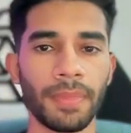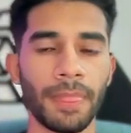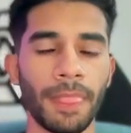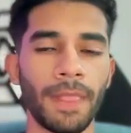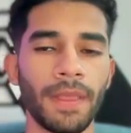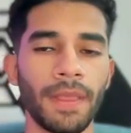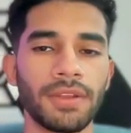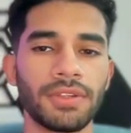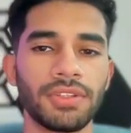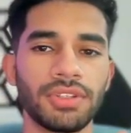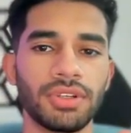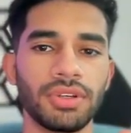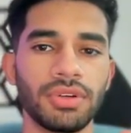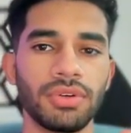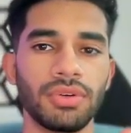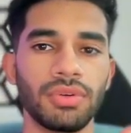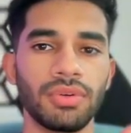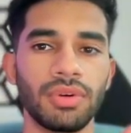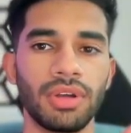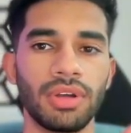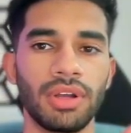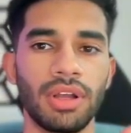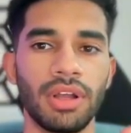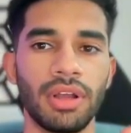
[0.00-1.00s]

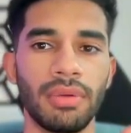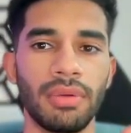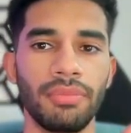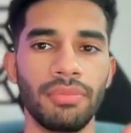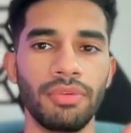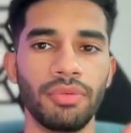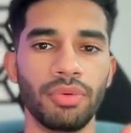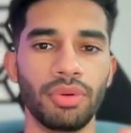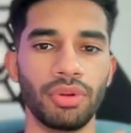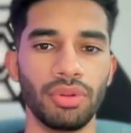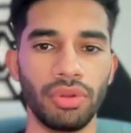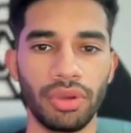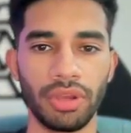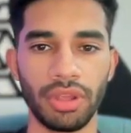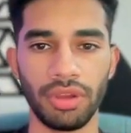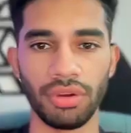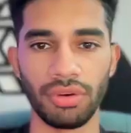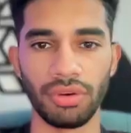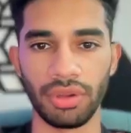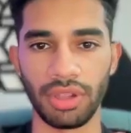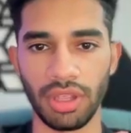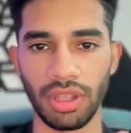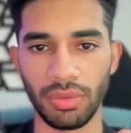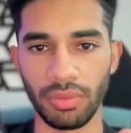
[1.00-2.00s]
So you want to look at
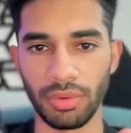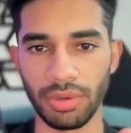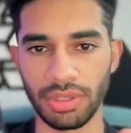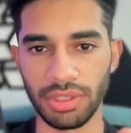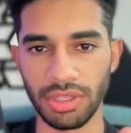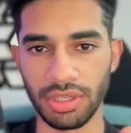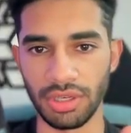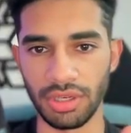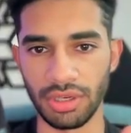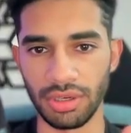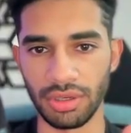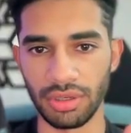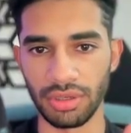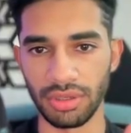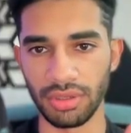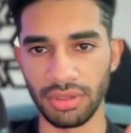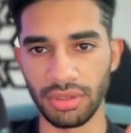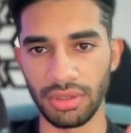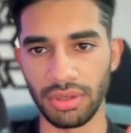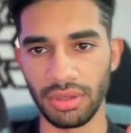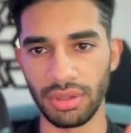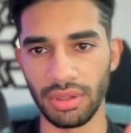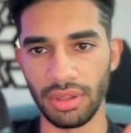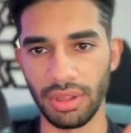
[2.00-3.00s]
your keywords here.
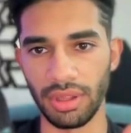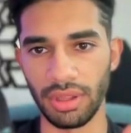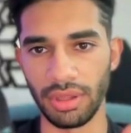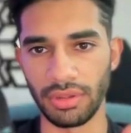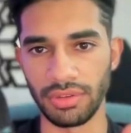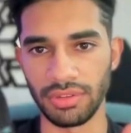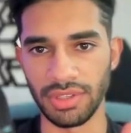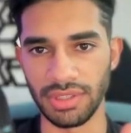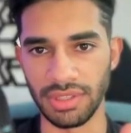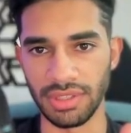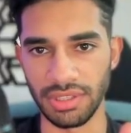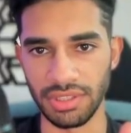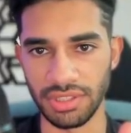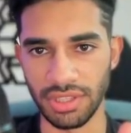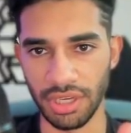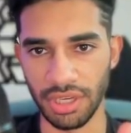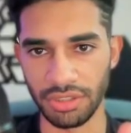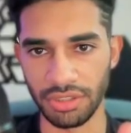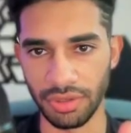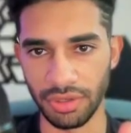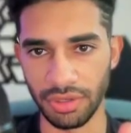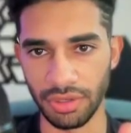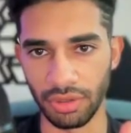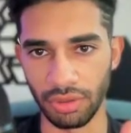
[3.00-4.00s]
It's in this
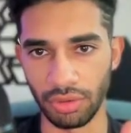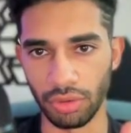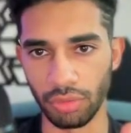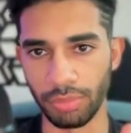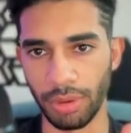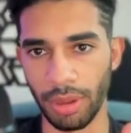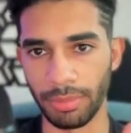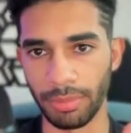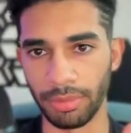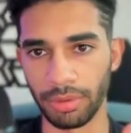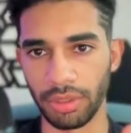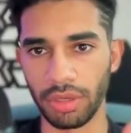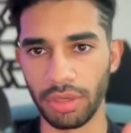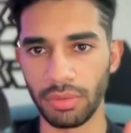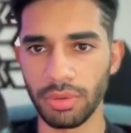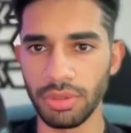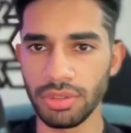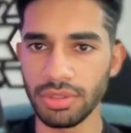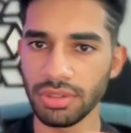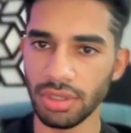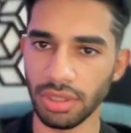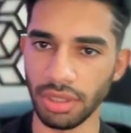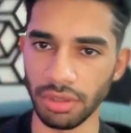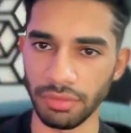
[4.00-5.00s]
section here. Include popular
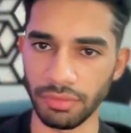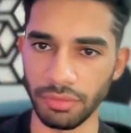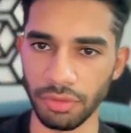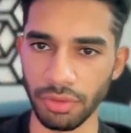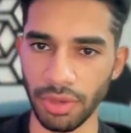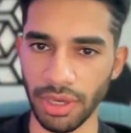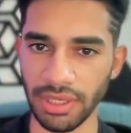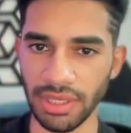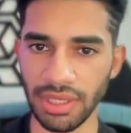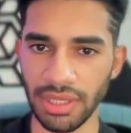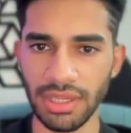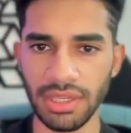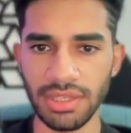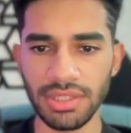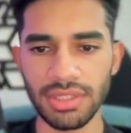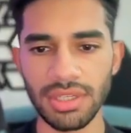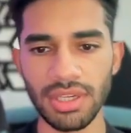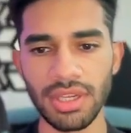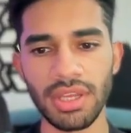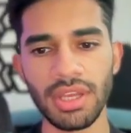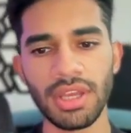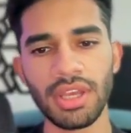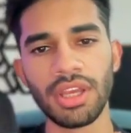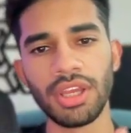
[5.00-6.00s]
keywords. Click View Ideas.
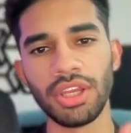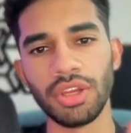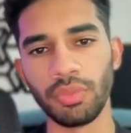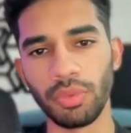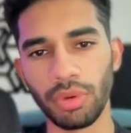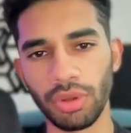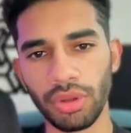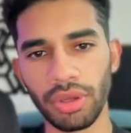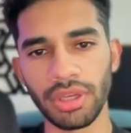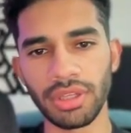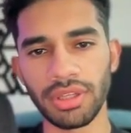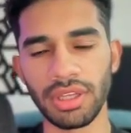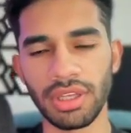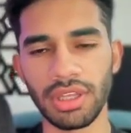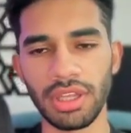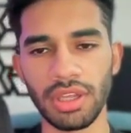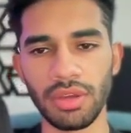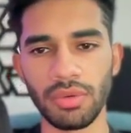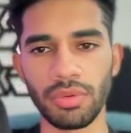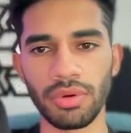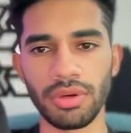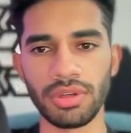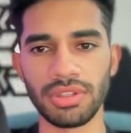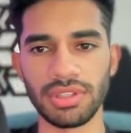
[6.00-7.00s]
You want to look at the
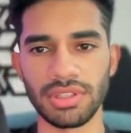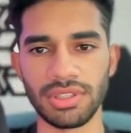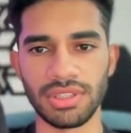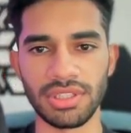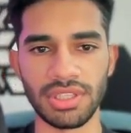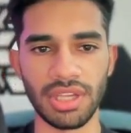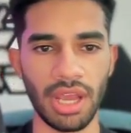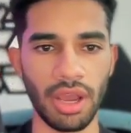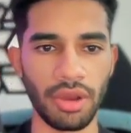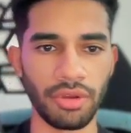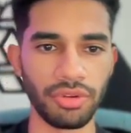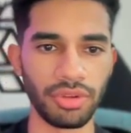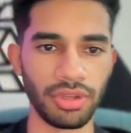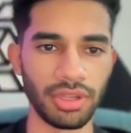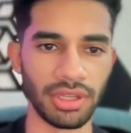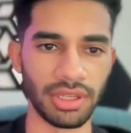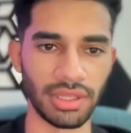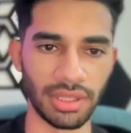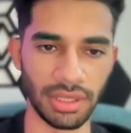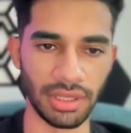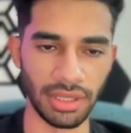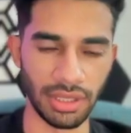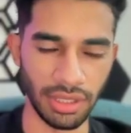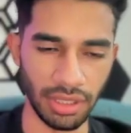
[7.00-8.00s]
keywords and see how you
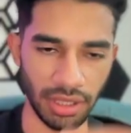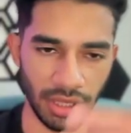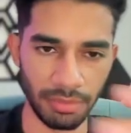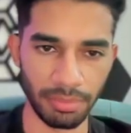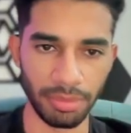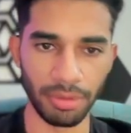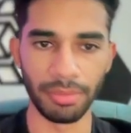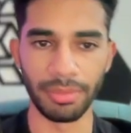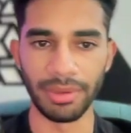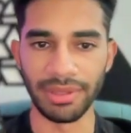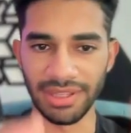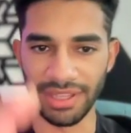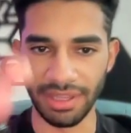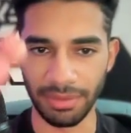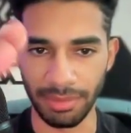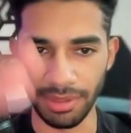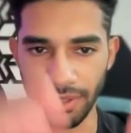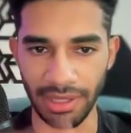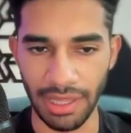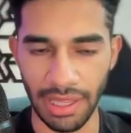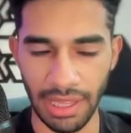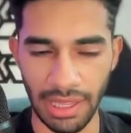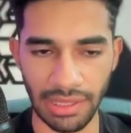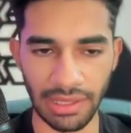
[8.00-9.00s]
can implement them
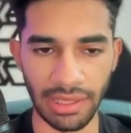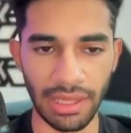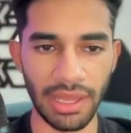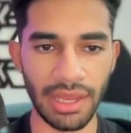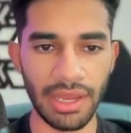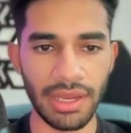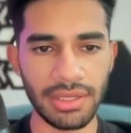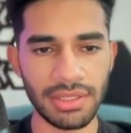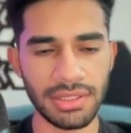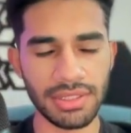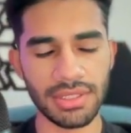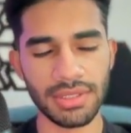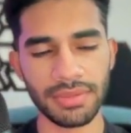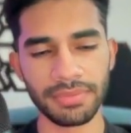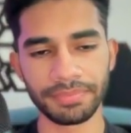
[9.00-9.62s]
in the headlines.